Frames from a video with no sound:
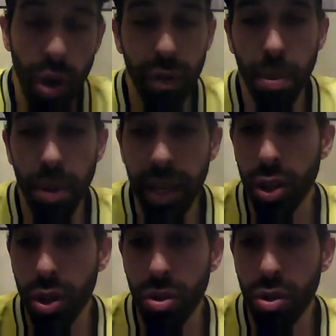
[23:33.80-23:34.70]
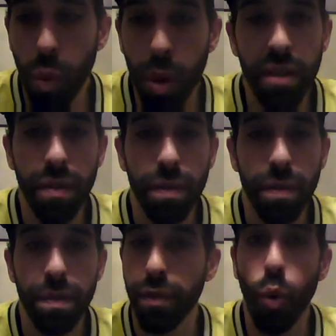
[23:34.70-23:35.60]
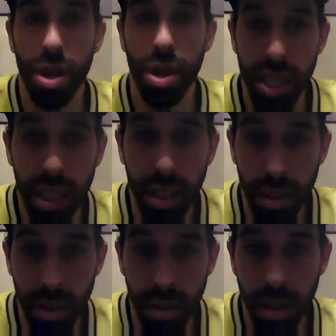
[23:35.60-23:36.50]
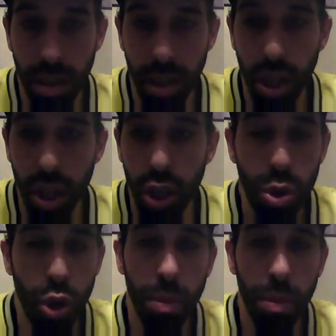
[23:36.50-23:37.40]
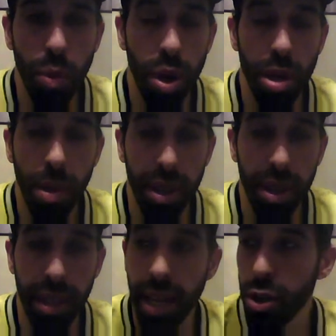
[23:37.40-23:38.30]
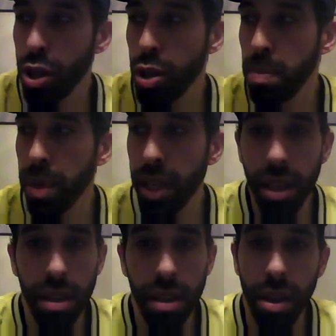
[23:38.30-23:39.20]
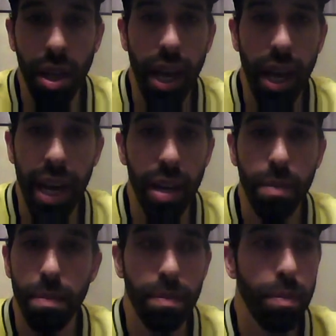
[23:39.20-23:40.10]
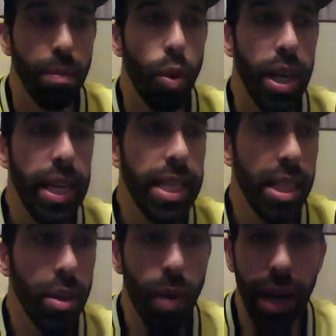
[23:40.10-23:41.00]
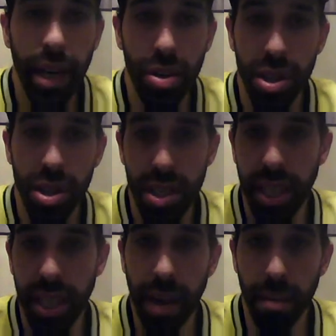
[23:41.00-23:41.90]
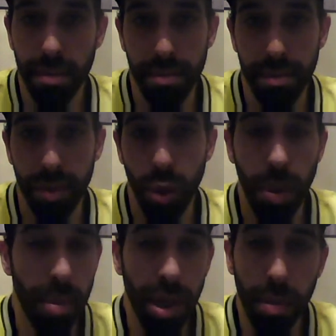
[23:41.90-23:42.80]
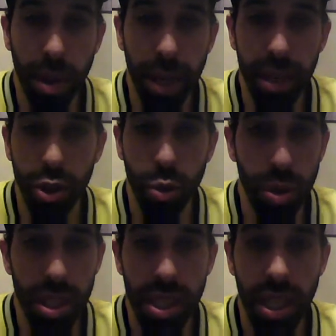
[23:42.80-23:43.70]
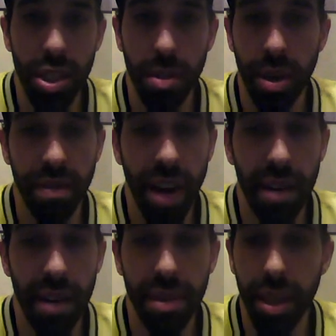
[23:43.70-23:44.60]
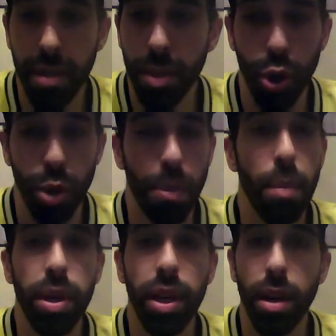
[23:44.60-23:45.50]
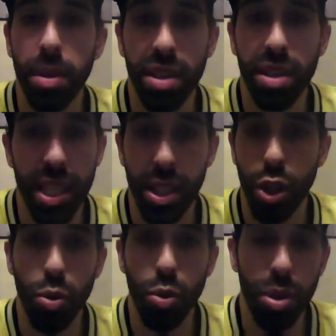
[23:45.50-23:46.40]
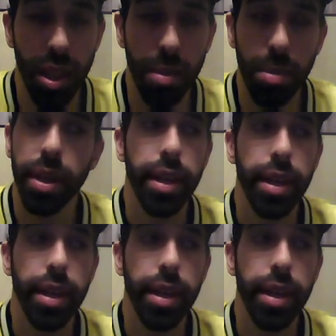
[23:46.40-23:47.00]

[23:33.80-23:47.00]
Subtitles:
you have to play the 24 seed, you shouldn't be worried about that. That should just be a easy regular season game. You're probably going to play a 2-6, 3-5 team. You're probably going to be a 6-2 team.